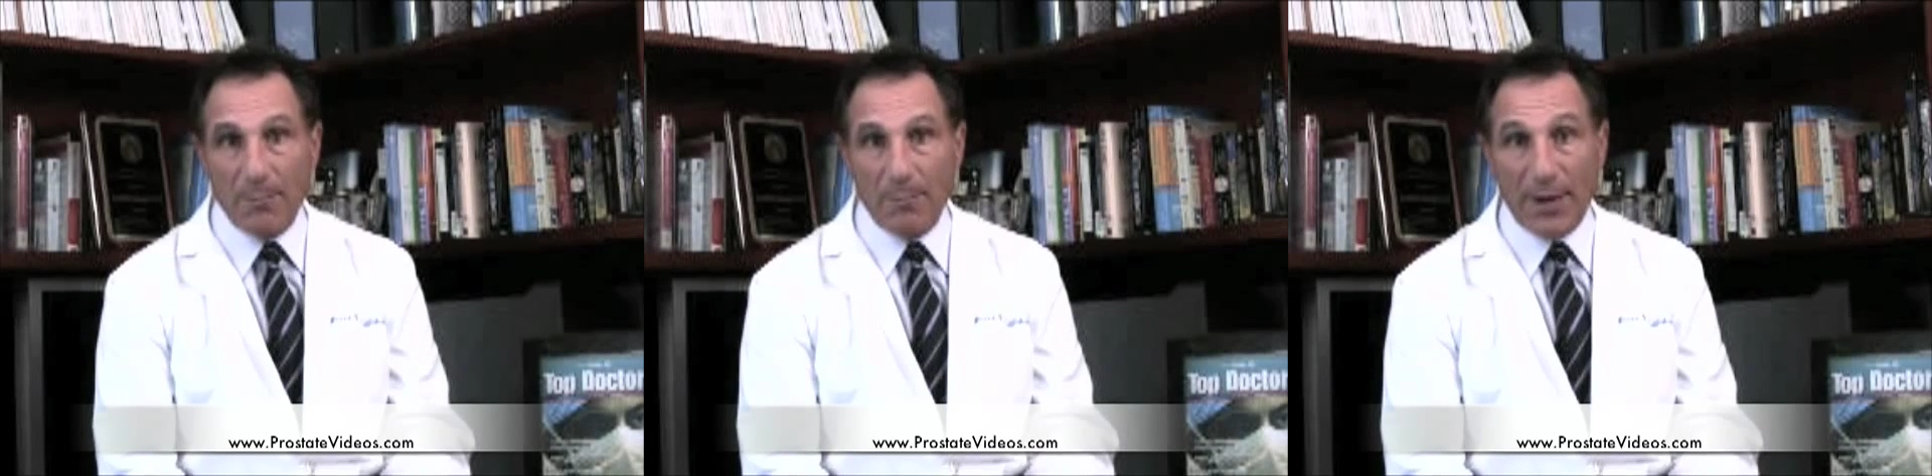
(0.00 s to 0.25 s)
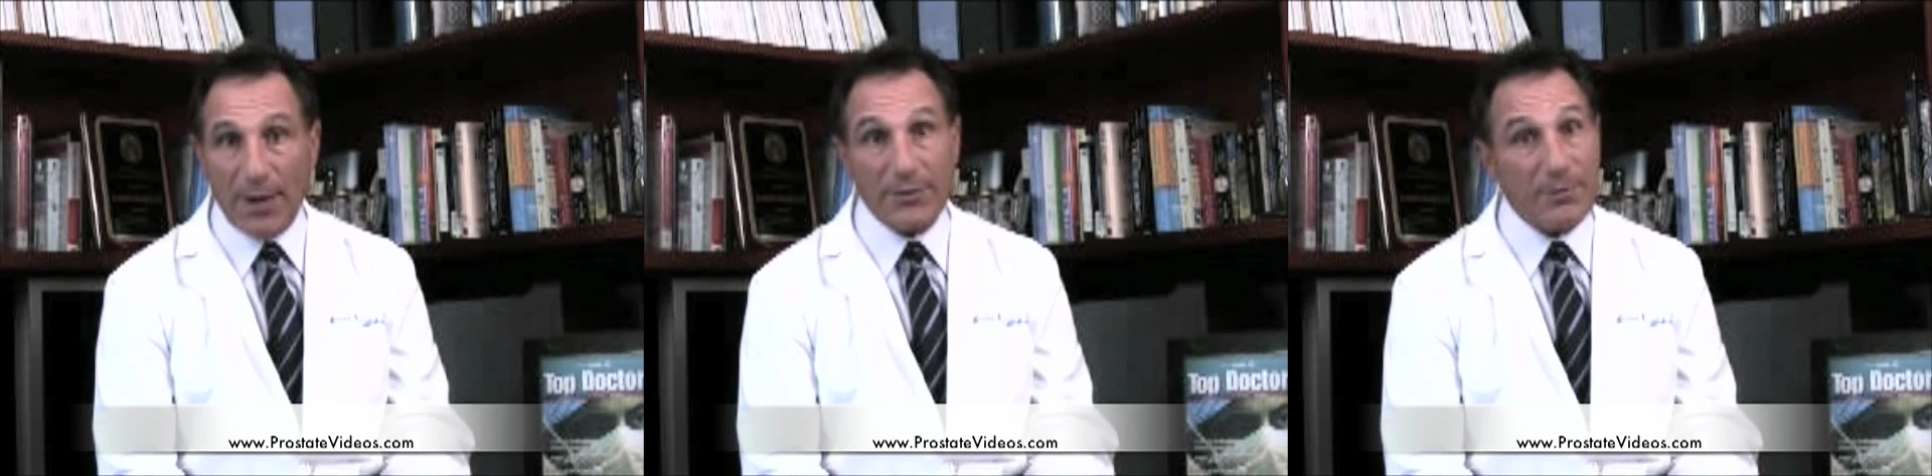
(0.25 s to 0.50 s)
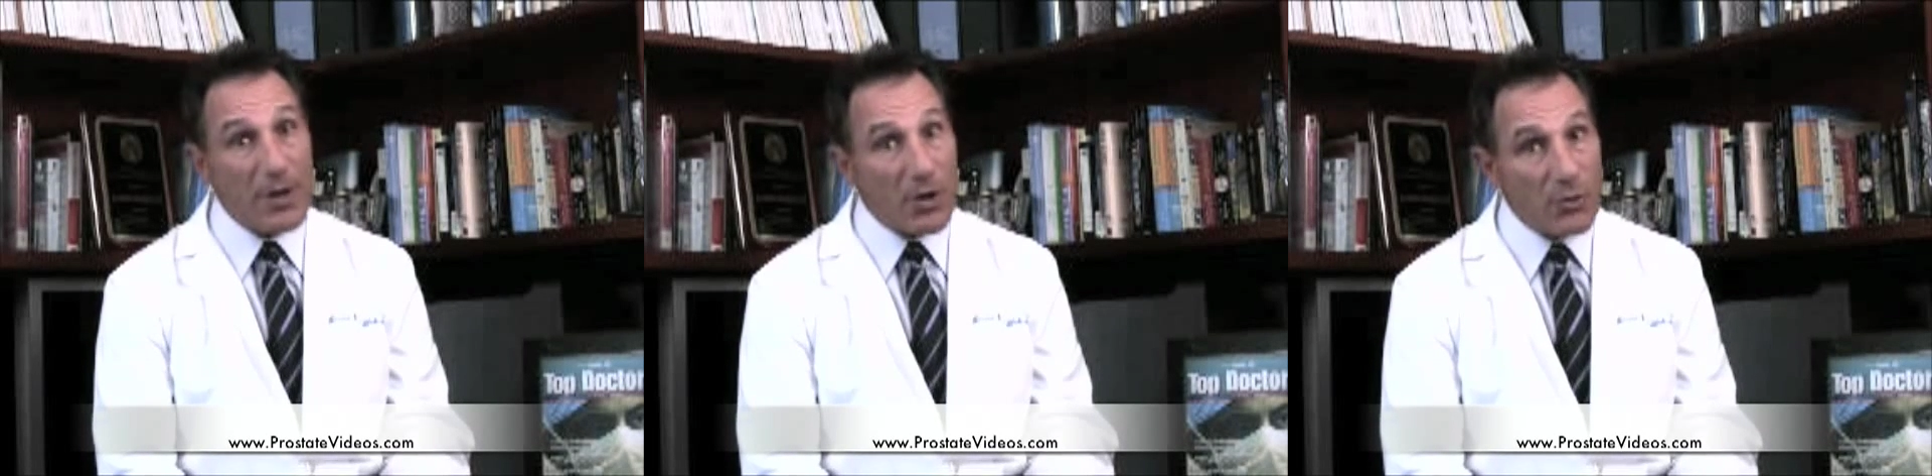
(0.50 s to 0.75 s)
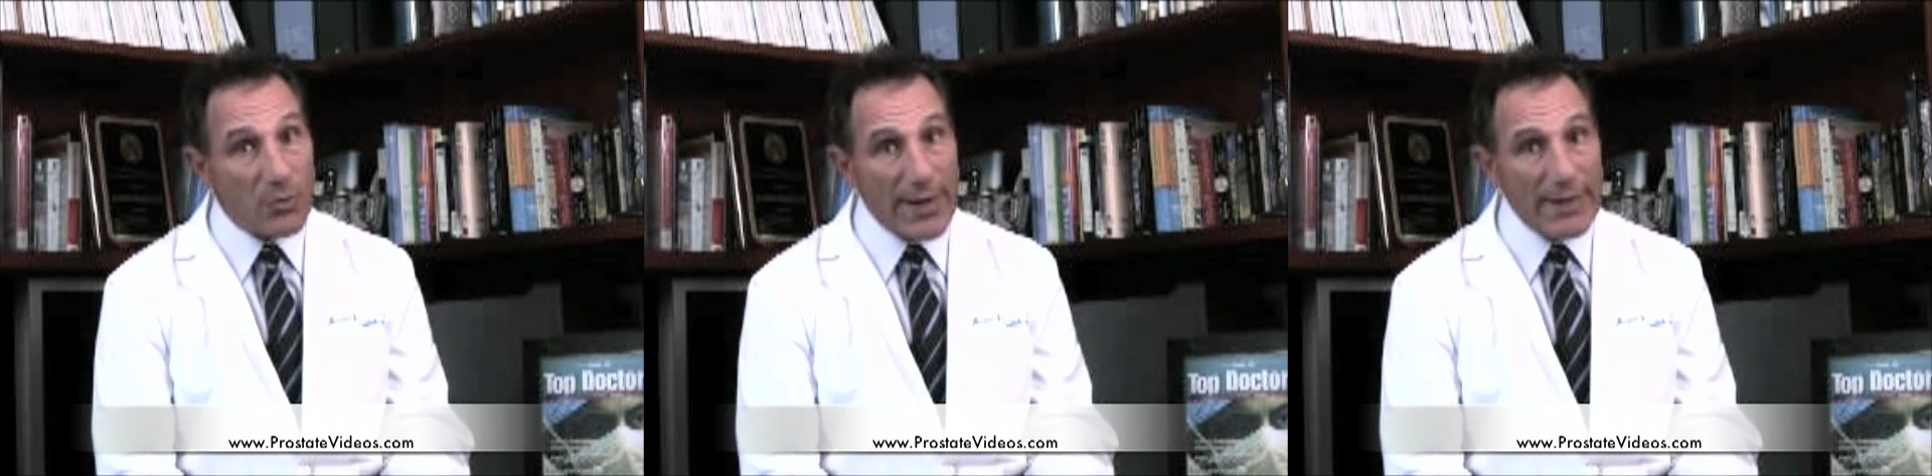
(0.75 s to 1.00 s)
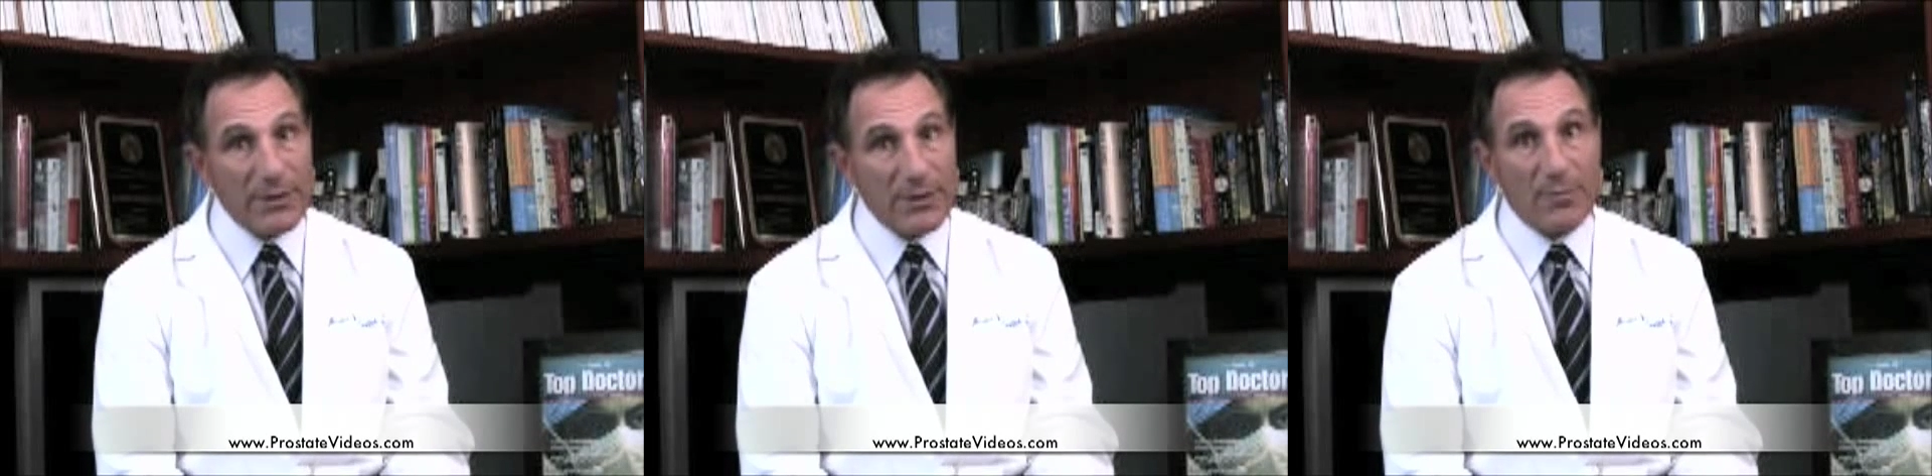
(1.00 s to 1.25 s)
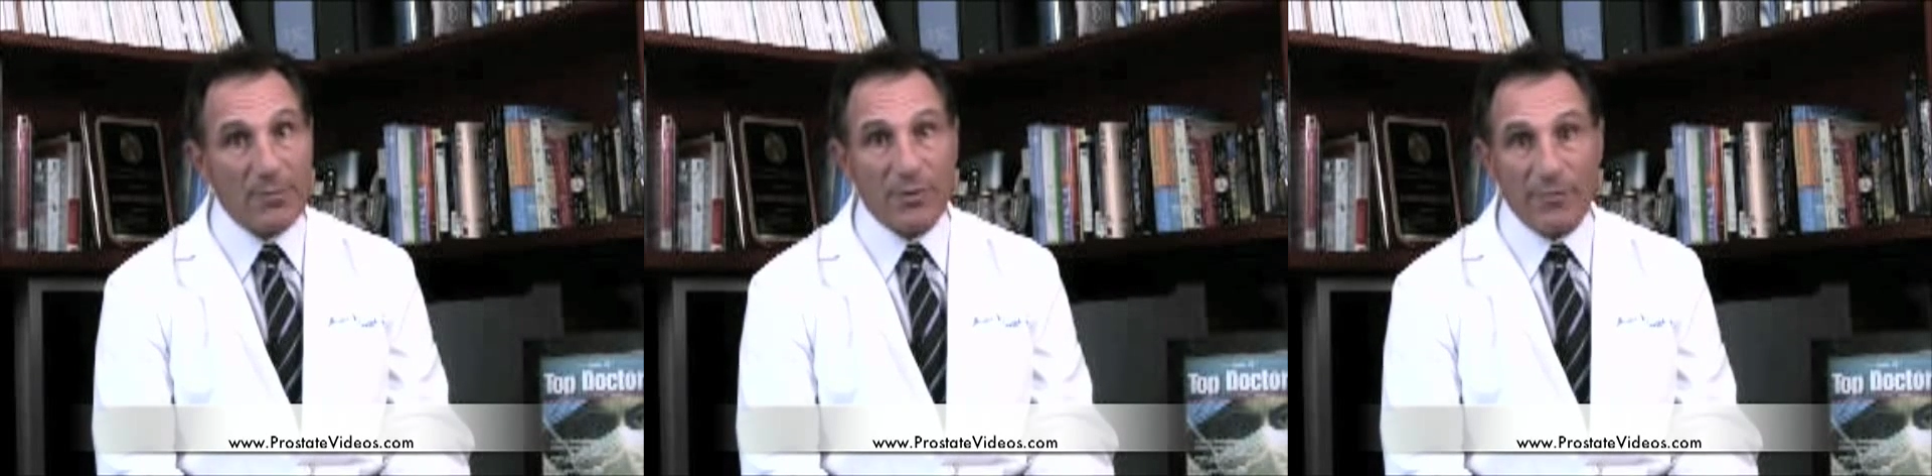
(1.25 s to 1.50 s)
But a great
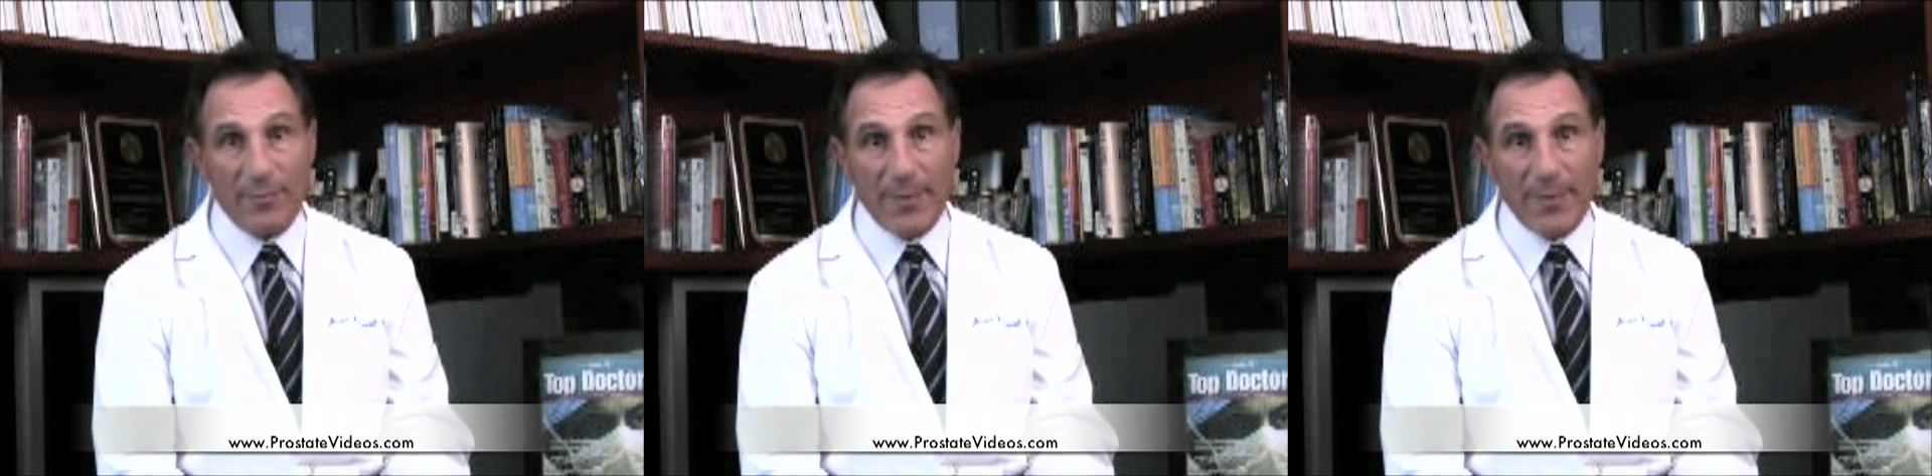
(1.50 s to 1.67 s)
number of